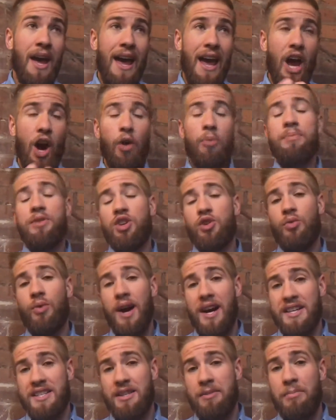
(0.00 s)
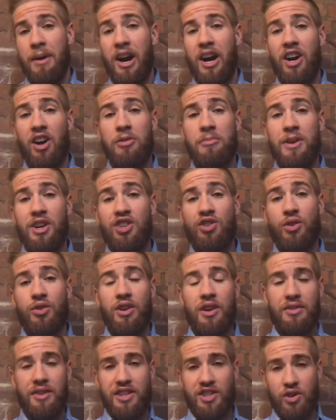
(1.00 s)
help you as the buyer and make sure
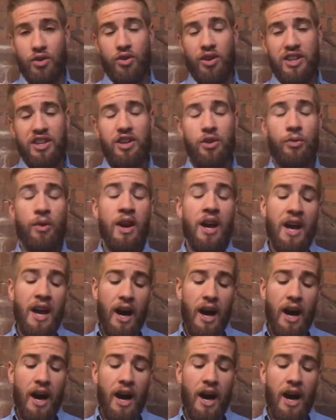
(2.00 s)
nothing's hurting you.